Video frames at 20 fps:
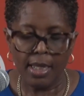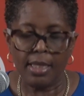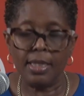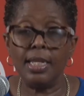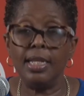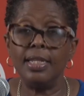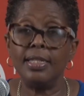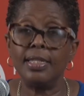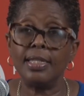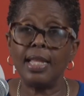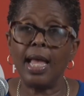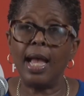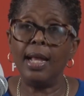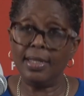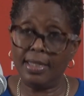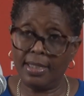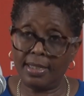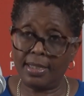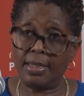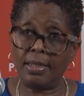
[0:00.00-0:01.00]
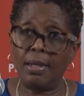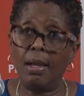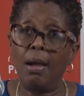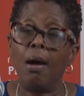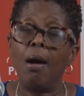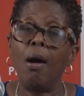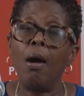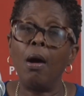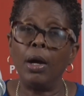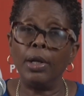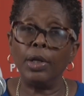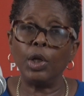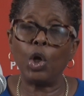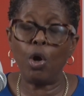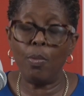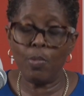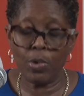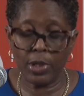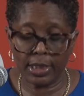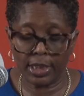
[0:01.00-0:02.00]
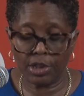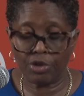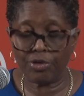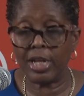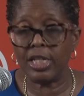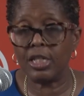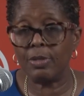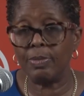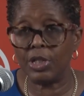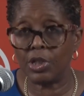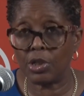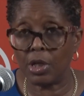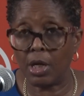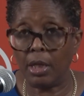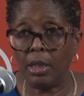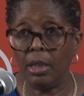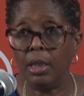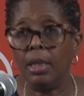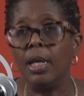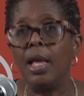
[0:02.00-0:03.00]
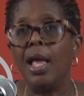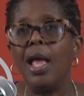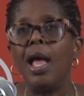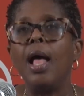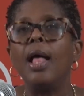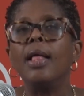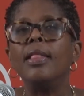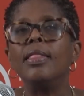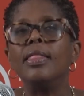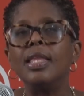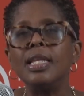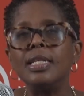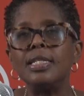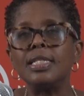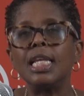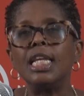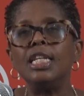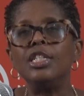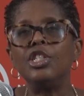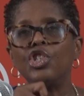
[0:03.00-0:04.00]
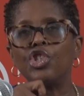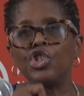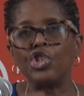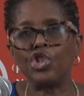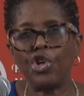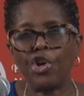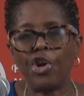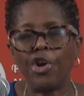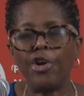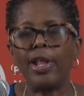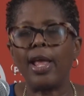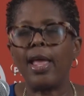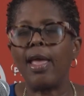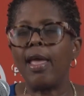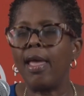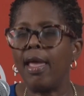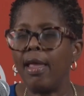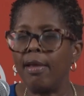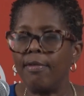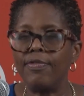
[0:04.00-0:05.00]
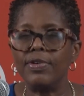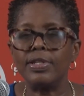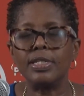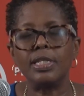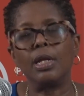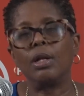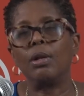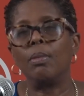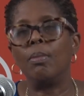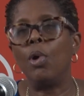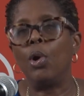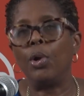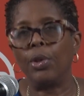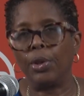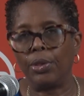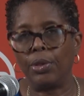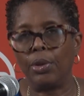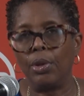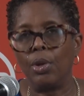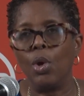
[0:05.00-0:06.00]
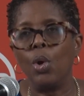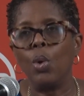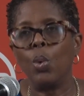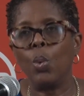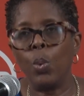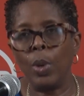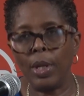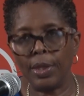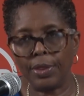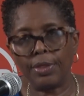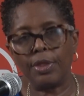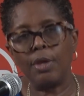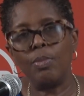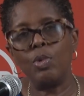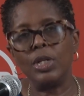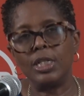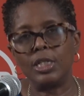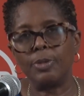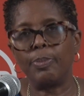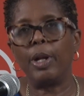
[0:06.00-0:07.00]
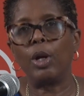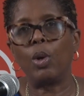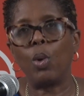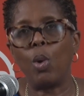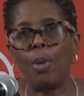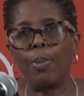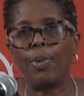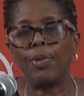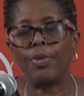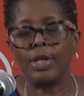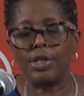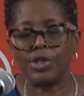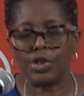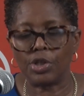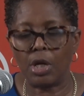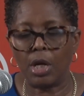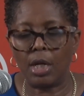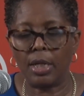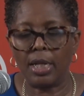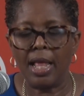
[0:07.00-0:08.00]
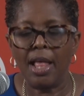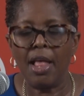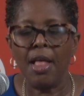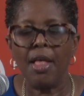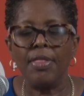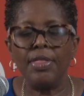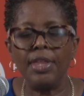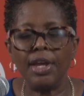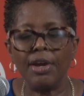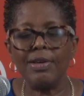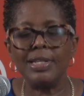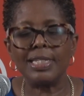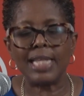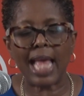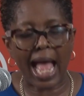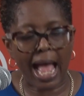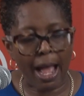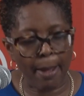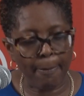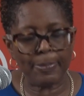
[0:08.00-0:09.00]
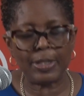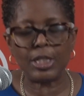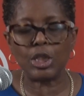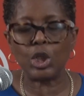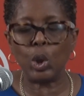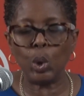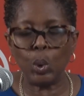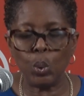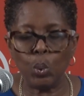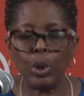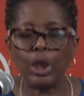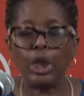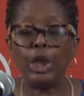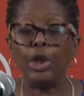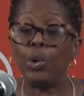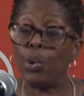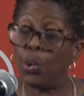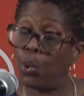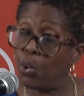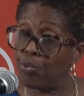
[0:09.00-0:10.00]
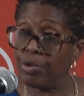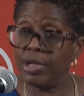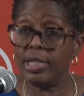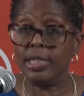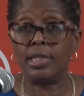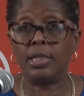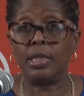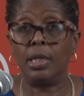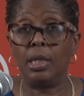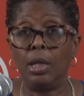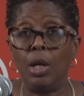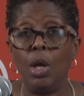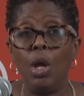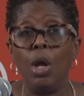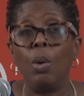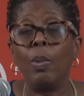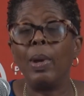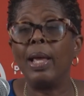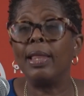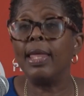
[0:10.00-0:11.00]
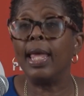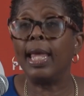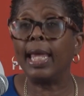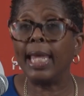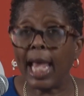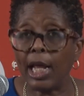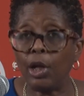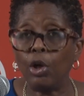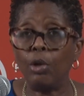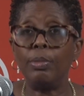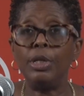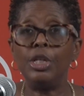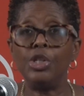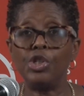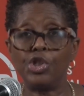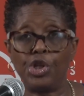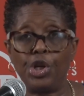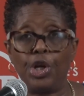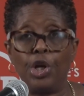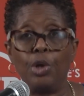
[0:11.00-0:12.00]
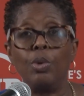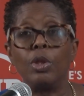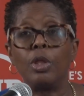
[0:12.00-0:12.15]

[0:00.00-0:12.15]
These stats on community transmission, this is shared every single month with the municipal corporation. There is absolutely no reason why they cannot be shared